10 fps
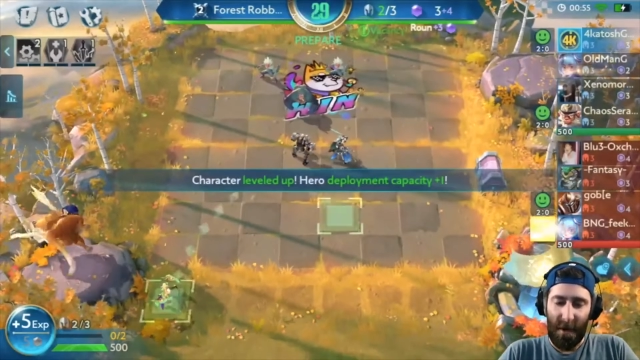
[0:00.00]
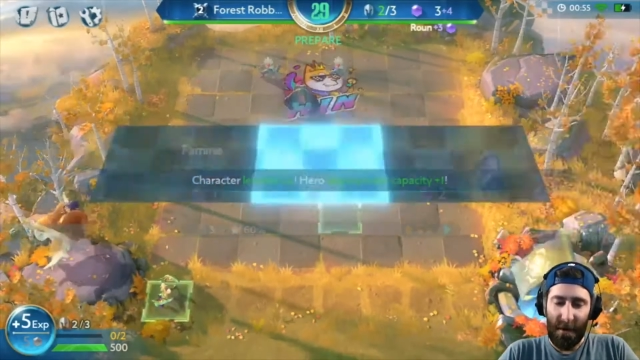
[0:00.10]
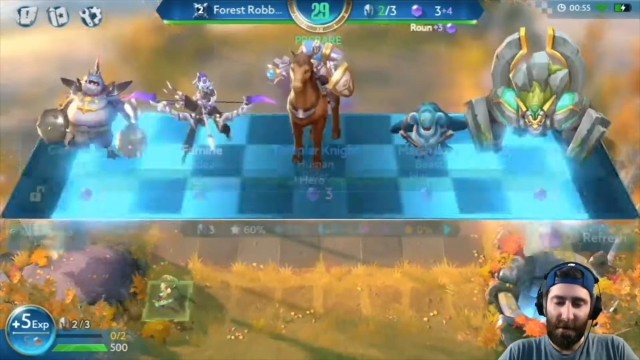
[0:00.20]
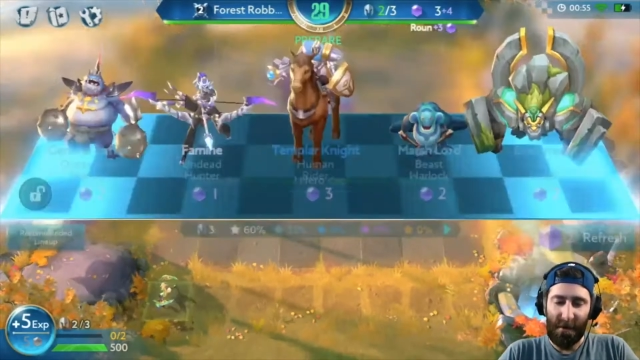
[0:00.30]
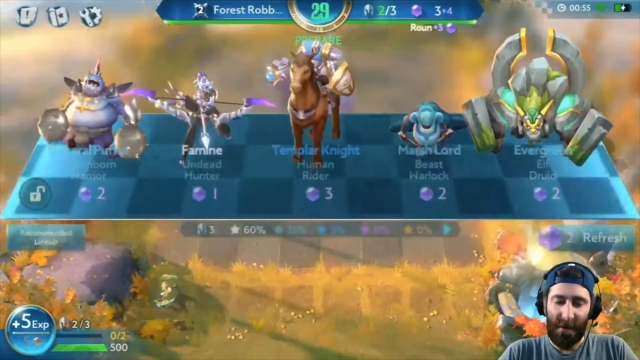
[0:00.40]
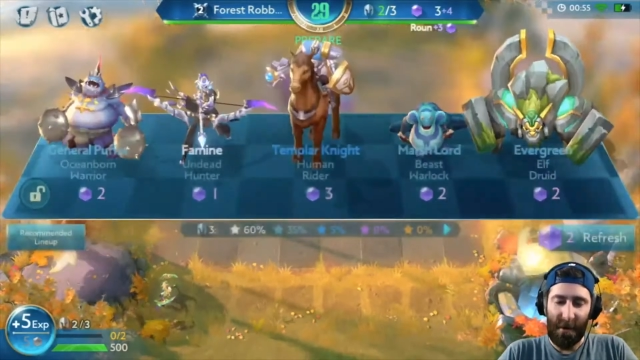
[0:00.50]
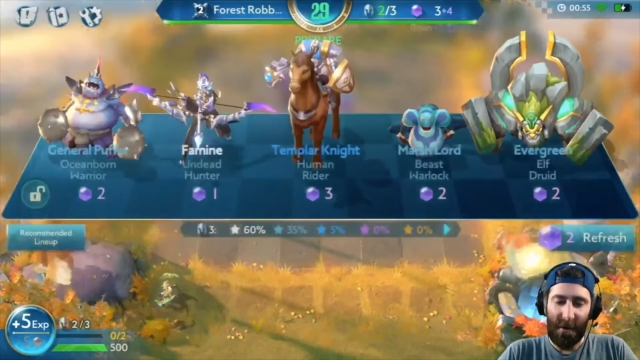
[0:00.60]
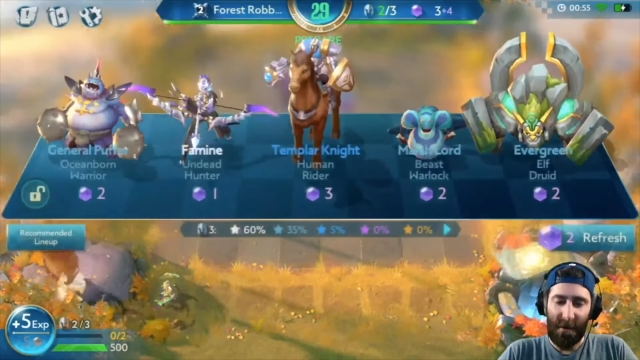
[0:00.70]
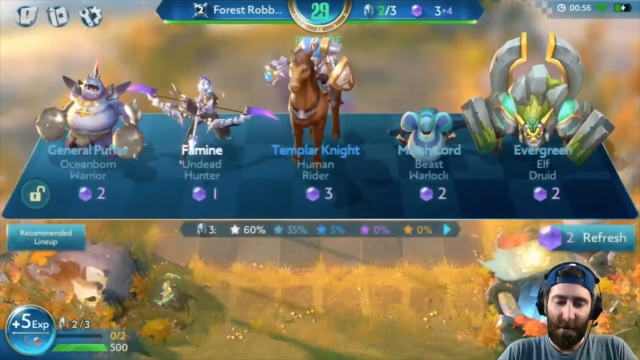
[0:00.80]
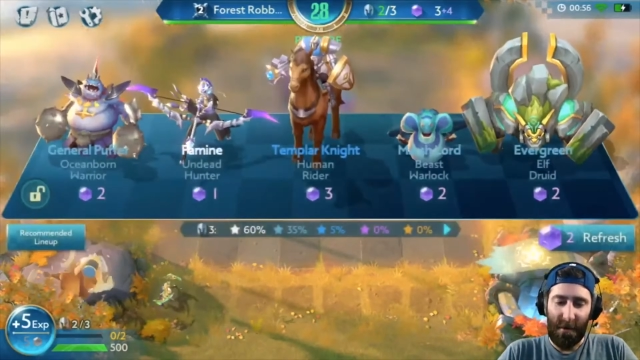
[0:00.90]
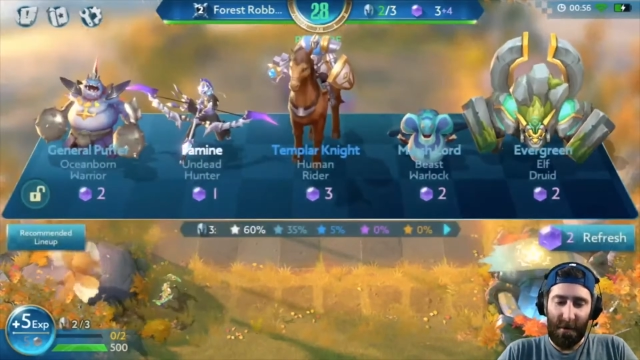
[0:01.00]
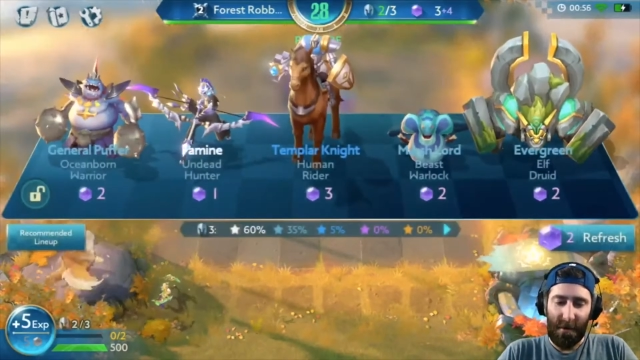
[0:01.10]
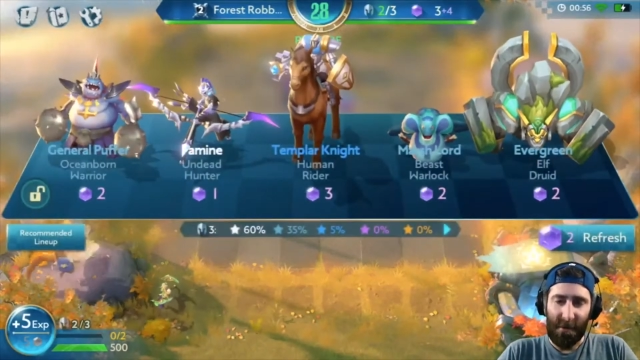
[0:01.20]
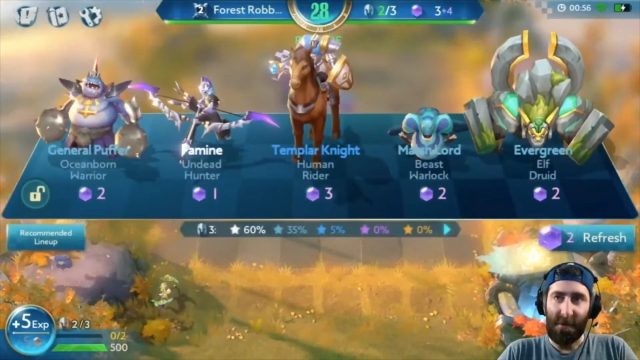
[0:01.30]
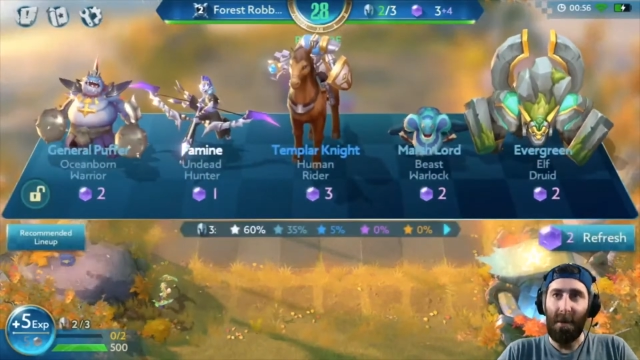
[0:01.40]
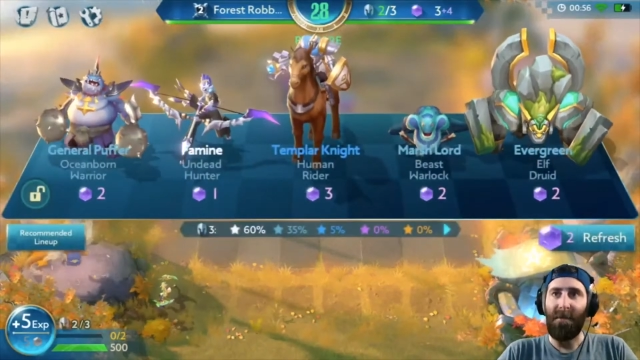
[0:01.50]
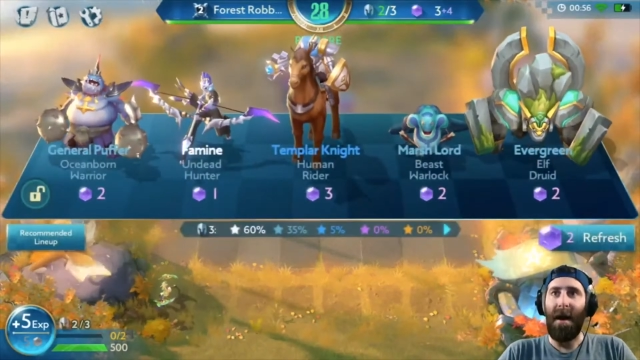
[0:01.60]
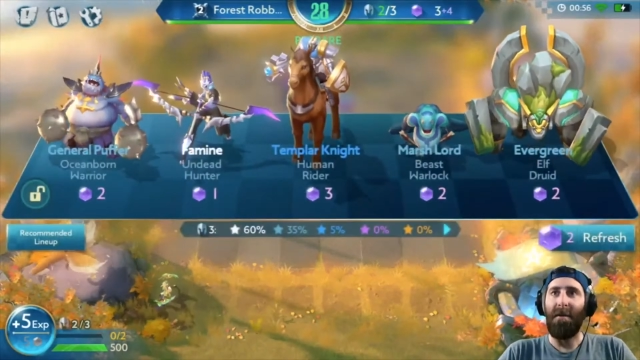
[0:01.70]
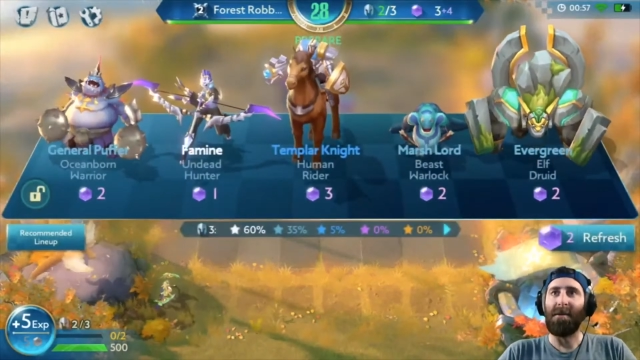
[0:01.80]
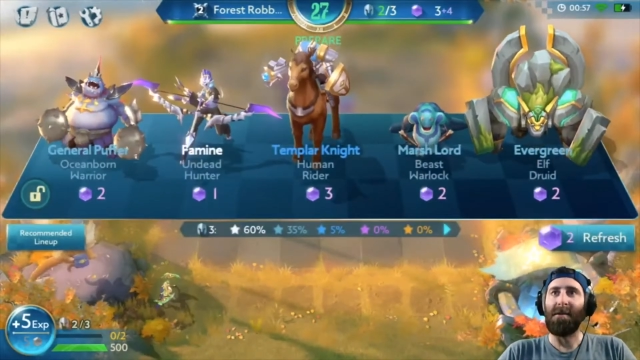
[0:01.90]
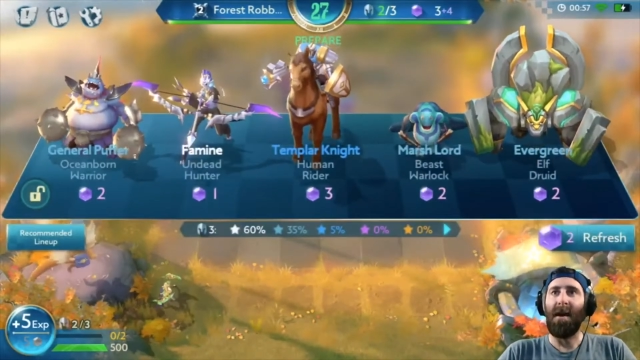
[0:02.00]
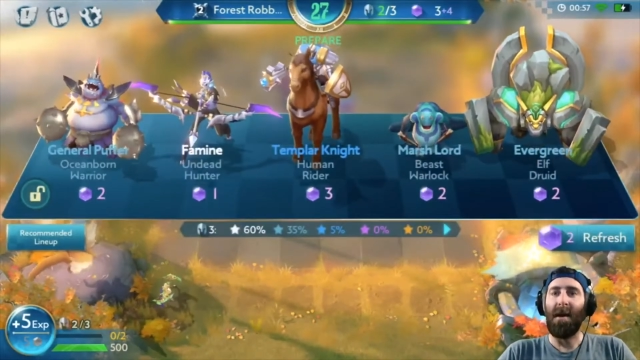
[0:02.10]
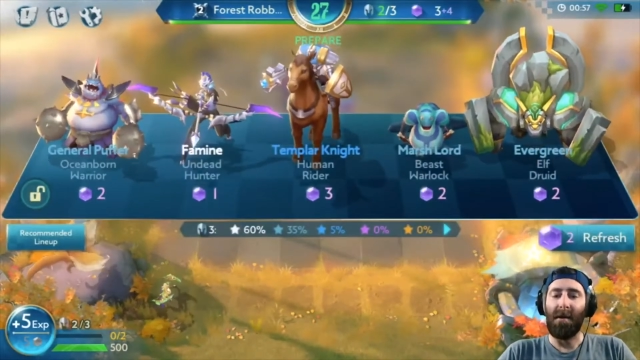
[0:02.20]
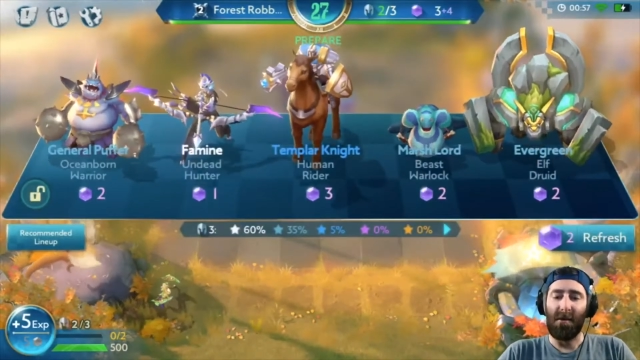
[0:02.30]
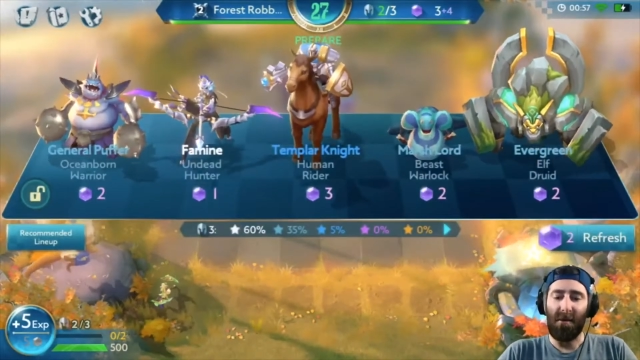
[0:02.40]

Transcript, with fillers: I just need some of Aaron's luck yeah.